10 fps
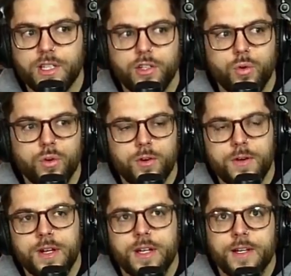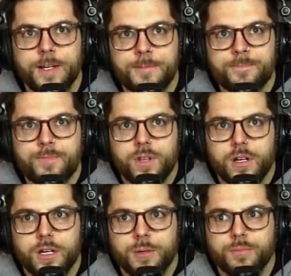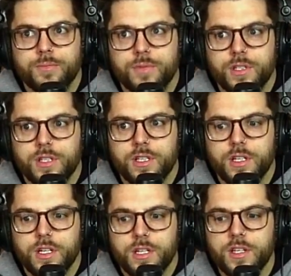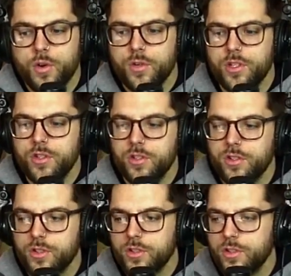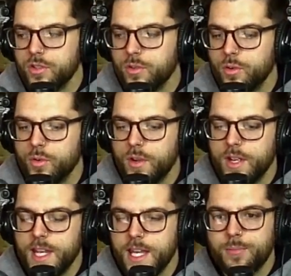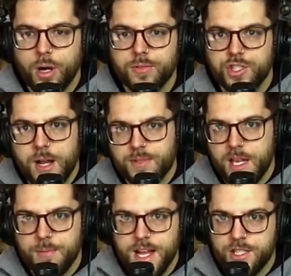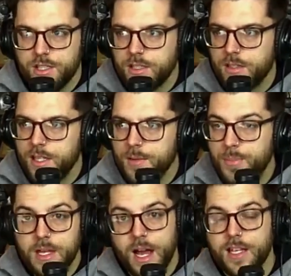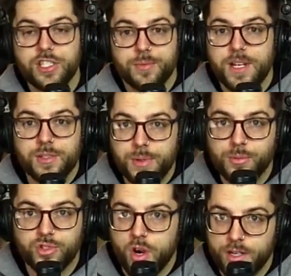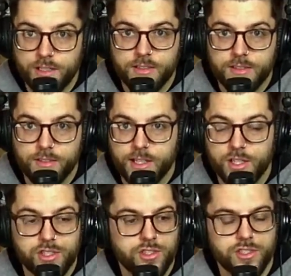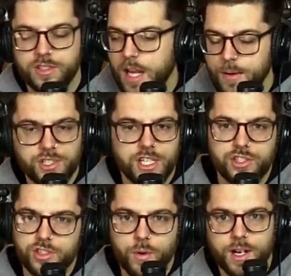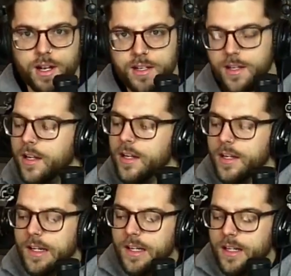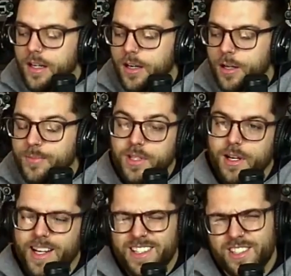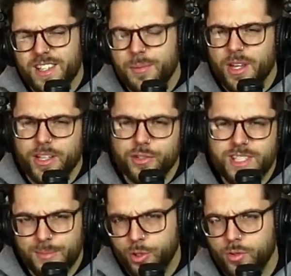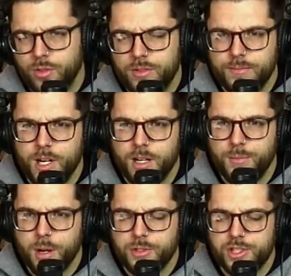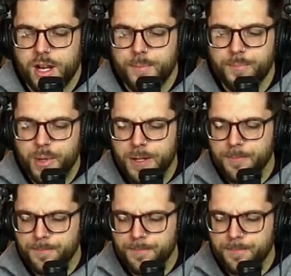cool. Um, you know, in barbershops, I just imagine people talking. Like, there's just conversations going on. I guess it'd be like your typical barbershop, but